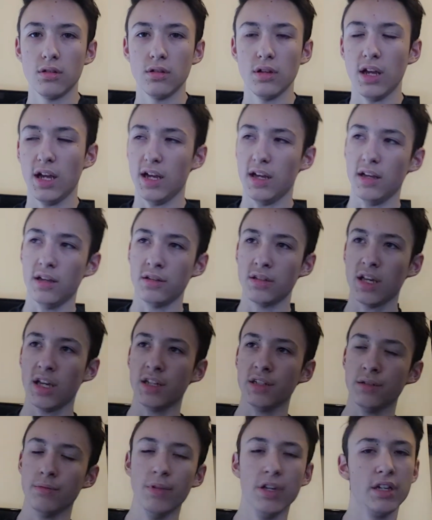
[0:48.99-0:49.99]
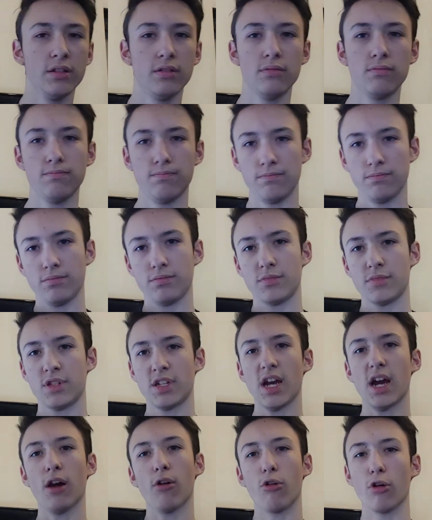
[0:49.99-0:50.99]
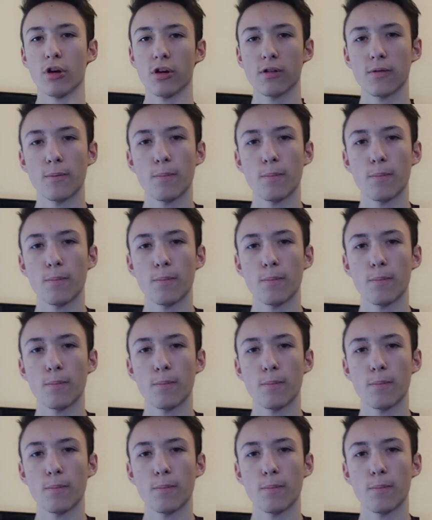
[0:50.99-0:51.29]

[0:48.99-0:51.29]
as a big tower.